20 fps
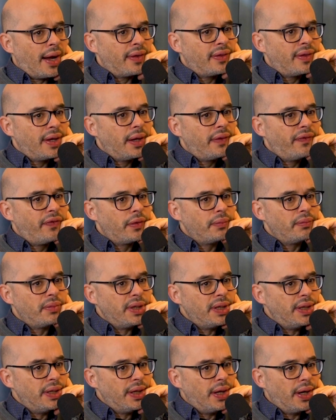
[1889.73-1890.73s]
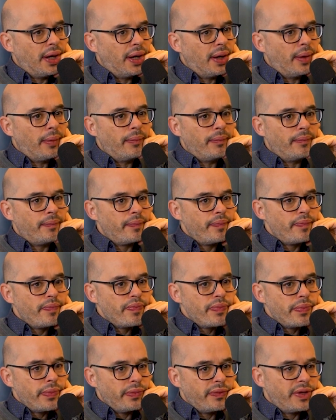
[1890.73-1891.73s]
I think for me,
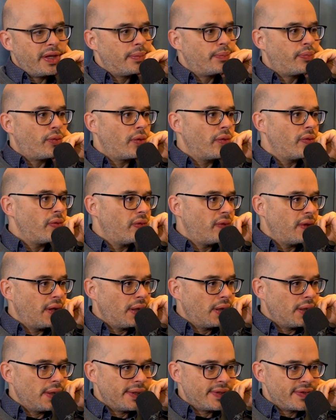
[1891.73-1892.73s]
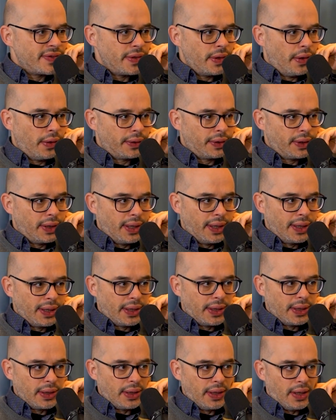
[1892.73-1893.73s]
the important thing is not
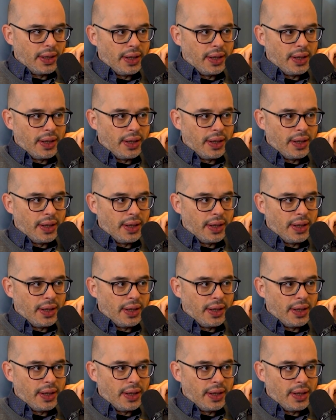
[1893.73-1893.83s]
like,